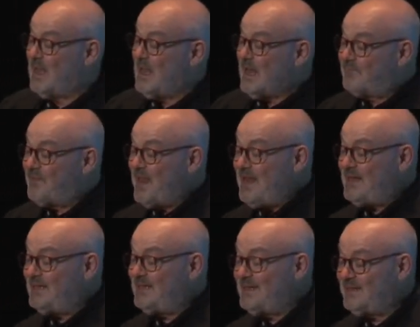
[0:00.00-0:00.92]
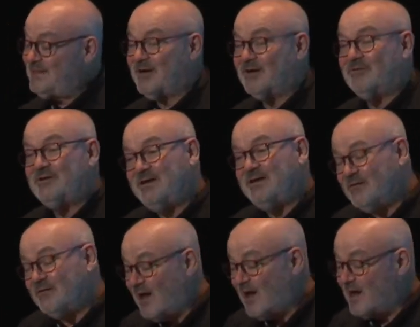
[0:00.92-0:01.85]
If they could get their
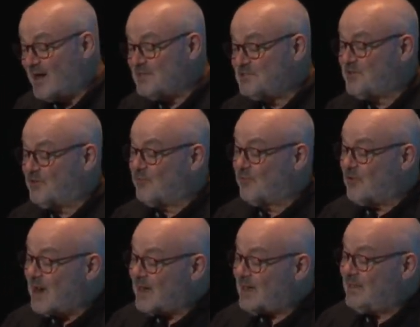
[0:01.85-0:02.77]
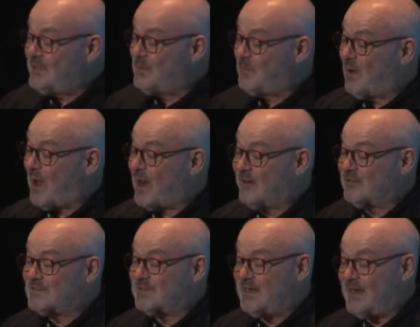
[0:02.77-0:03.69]
deer hides directly to
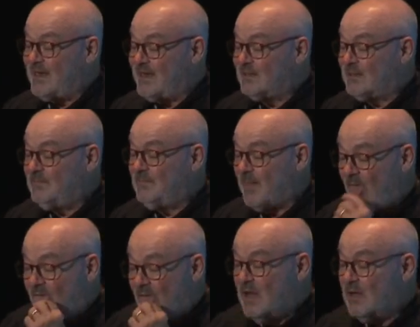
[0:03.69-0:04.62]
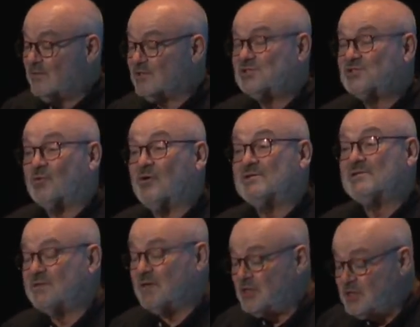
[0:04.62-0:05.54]
buyers in England, the source
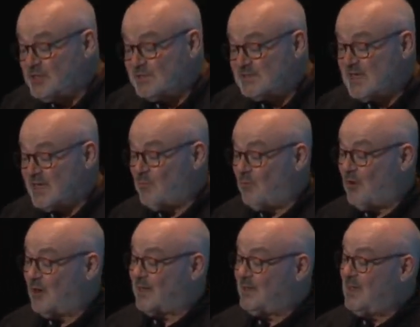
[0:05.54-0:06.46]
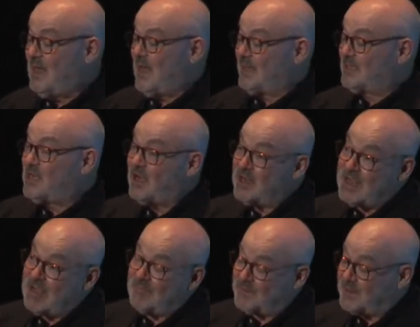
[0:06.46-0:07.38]
of the goods they wanted, and cut
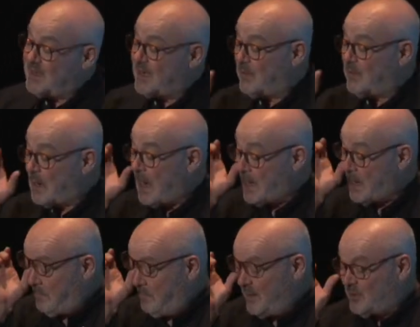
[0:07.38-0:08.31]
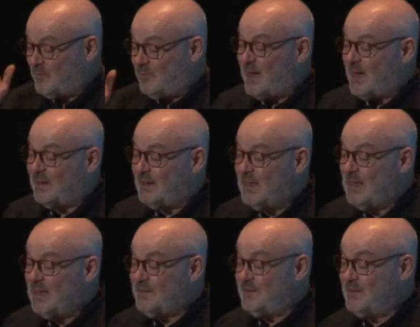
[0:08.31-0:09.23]
out the Carolina middleman,
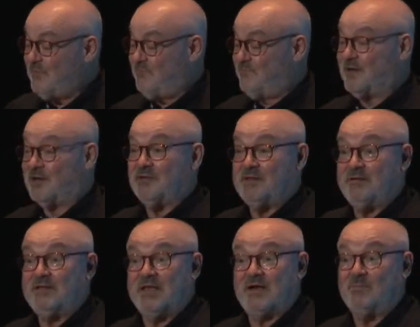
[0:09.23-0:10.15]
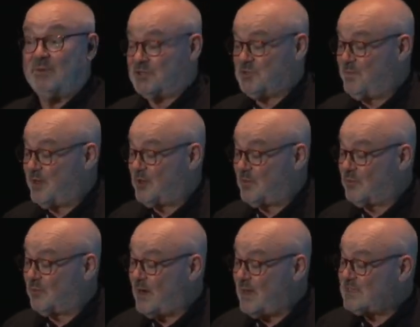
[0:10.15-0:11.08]
then they figured they'd get a much better
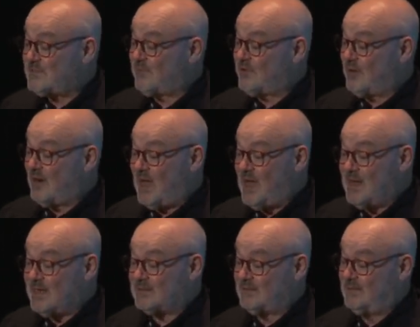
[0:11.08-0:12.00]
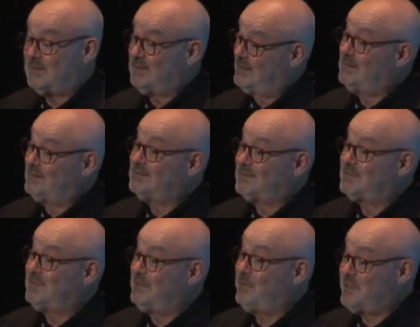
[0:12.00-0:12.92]
price for their hides. The
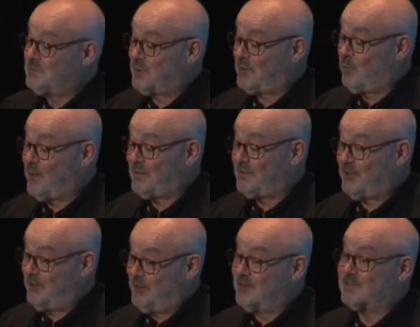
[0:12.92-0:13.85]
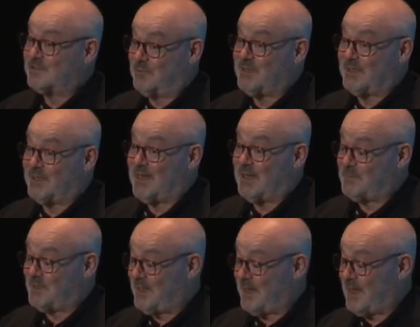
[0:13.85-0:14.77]
Seaweeds were quick learners when it
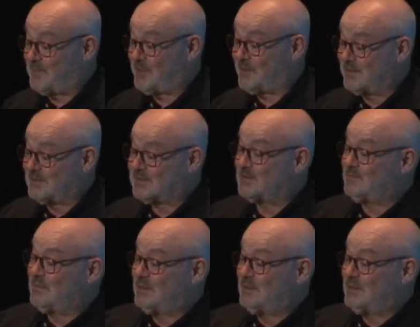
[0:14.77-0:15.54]
came to capitalism.